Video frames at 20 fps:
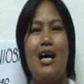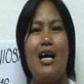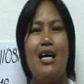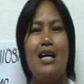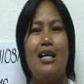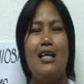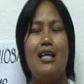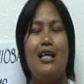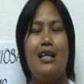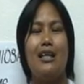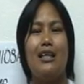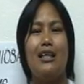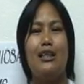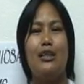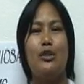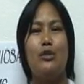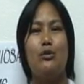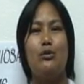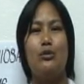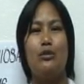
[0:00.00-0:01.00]
I can
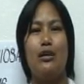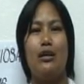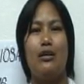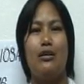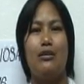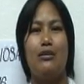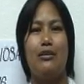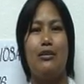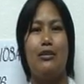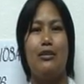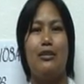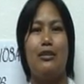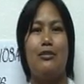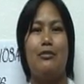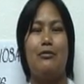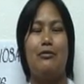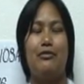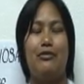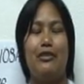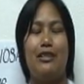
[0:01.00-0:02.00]
cook
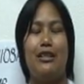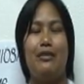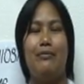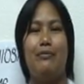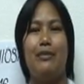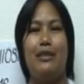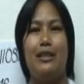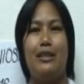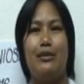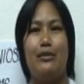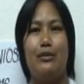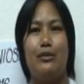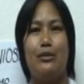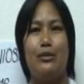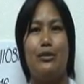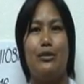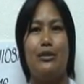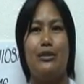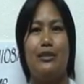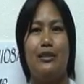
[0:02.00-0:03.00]

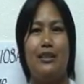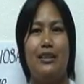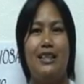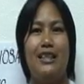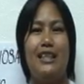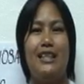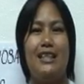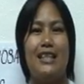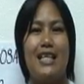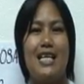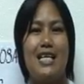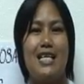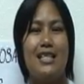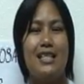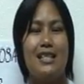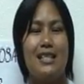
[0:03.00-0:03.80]
Filipino dishes.